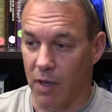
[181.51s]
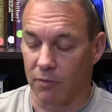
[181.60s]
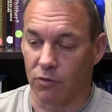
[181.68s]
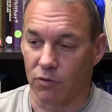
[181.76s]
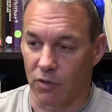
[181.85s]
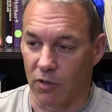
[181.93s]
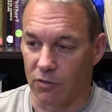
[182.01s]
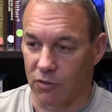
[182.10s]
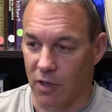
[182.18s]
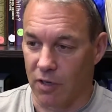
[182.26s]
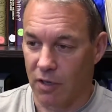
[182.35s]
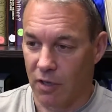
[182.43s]
be after
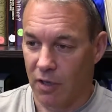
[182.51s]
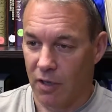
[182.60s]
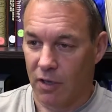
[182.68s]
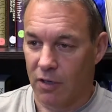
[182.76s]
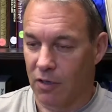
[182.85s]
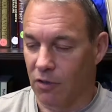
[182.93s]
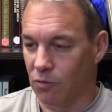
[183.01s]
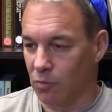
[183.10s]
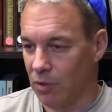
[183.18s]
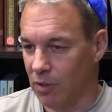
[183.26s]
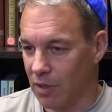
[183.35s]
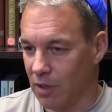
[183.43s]
sunset because
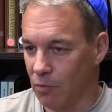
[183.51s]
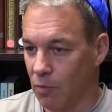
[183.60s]
we uh,